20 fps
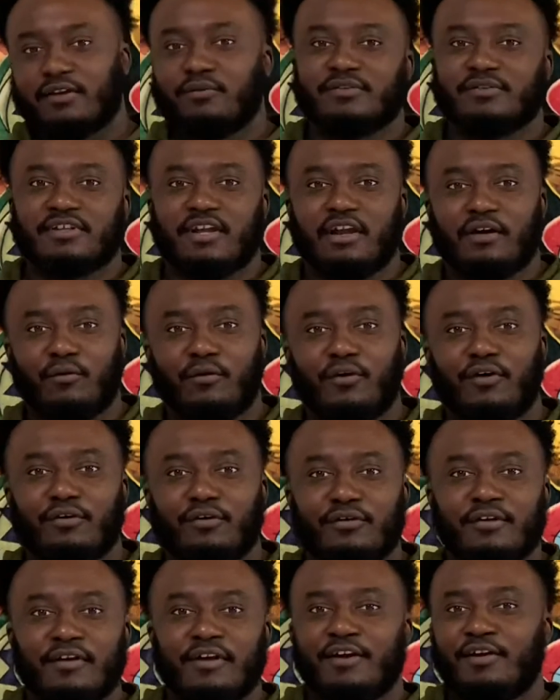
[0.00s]
was like, whoa,
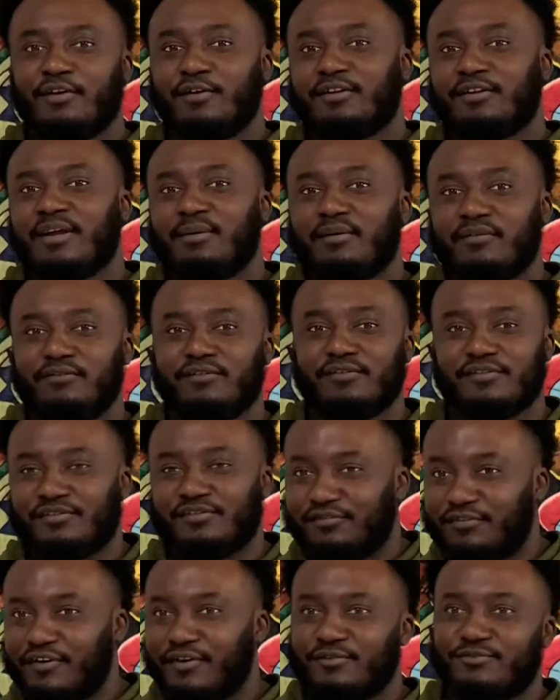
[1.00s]
your devil is
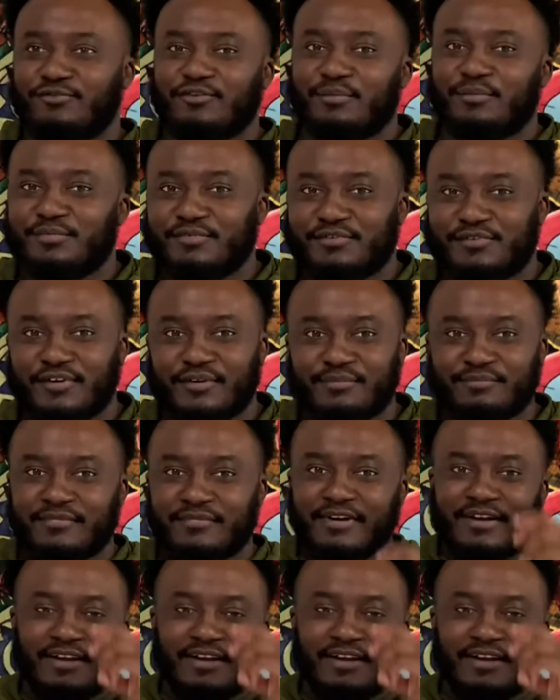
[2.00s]
very troublesome.